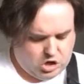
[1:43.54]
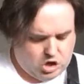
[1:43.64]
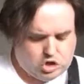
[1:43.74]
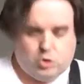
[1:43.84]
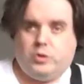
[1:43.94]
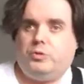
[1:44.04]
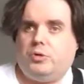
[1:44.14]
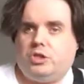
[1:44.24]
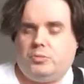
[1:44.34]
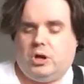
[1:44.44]
So when you
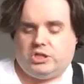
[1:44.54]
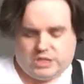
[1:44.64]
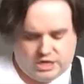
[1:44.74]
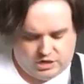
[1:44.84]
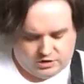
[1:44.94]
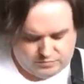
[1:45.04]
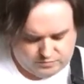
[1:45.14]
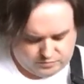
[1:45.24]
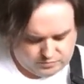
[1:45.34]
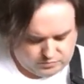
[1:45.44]
put them all together,
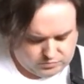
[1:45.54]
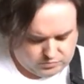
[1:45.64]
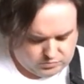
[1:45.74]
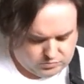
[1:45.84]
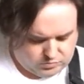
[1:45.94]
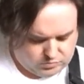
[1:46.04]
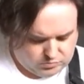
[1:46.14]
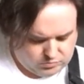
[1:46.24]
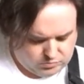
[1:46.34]
and